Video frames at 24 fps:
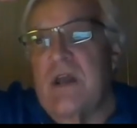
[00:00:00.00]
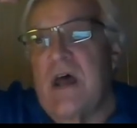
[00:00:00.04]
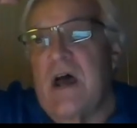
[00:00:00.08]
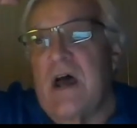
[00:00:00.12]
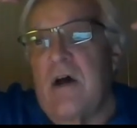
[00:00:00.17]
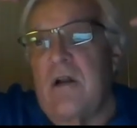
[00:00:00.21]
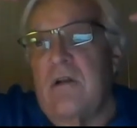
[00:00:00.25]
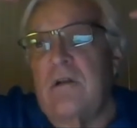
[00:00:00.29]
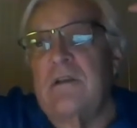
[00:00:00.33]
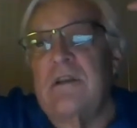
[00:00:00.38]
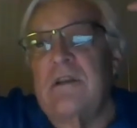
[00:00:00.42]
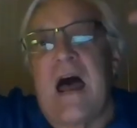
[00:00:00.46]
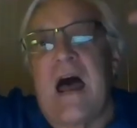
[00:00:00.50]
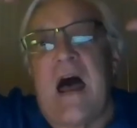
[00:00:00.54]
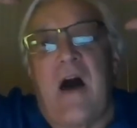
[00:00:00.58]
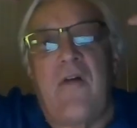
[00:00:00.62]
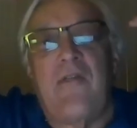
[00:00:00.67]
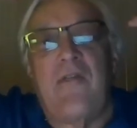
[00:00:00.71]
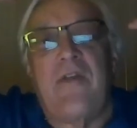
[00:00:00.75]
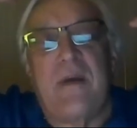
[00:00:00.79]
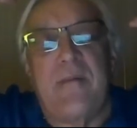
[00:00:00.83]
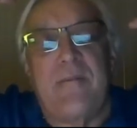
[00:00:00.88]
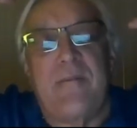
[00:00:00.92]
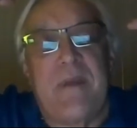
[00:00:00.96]
how
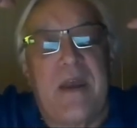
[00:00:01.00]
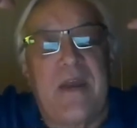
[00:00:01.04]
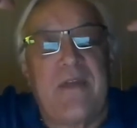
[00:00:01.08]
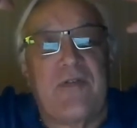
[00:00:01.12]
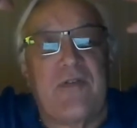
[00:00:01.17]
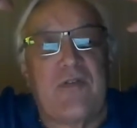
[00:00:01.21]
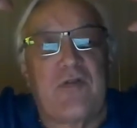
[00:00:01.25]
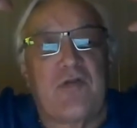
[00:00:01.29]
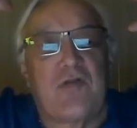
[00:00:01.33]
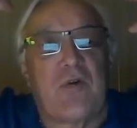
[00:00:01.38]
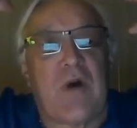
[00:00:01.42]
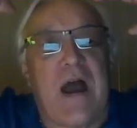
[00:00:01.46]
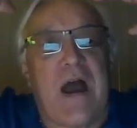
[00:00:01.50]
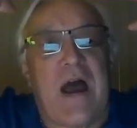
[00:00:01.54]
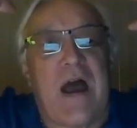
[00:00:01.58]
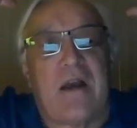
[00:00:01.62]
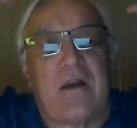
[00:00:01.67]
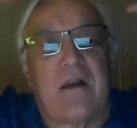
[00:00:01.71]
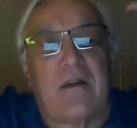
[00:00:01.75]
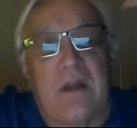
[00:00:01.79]
loud they made the track,